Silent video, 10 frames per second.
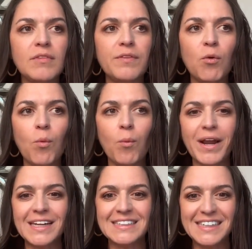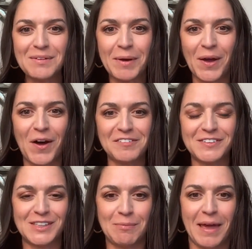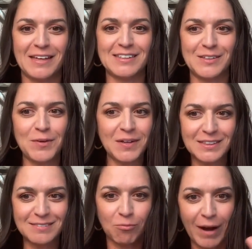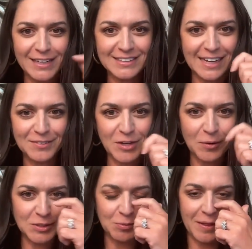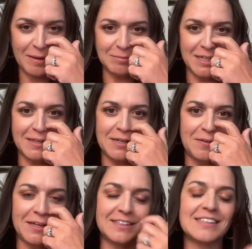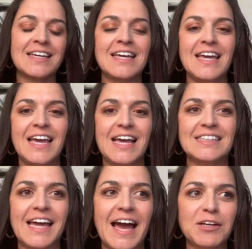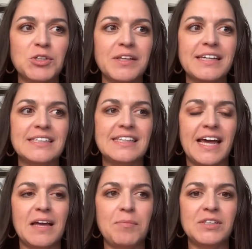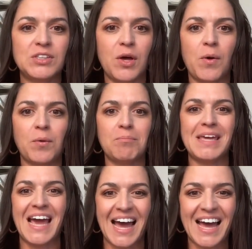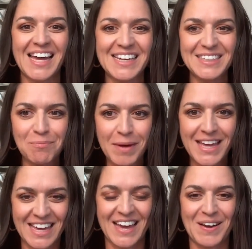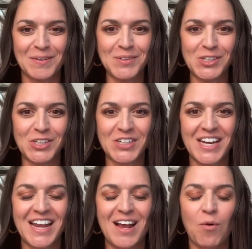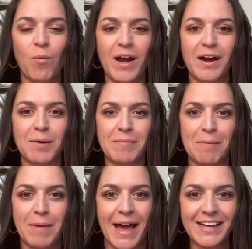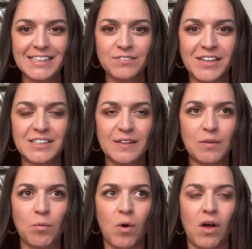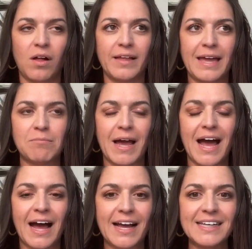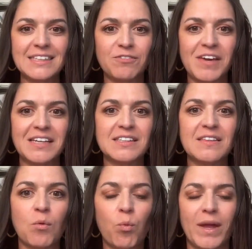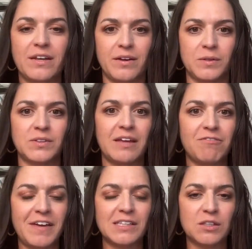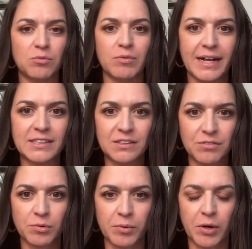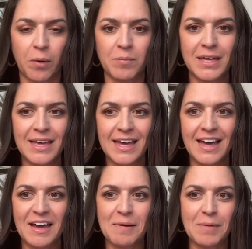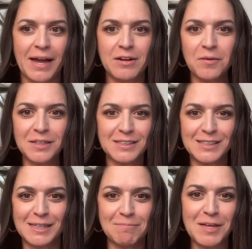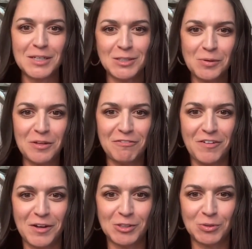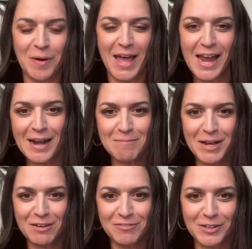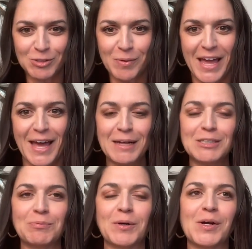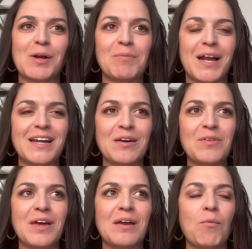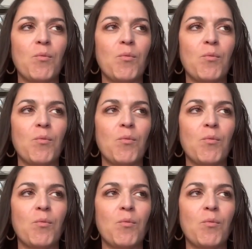what I did in my office space, and you can write down notes while I'm telling you this, is I actually set up a zone behind my couch where my back is facing the wall and my eyes face the windows and face the rest of the room. I know this is something to do with feng shui, and I'm not a feng shui expert, but I know that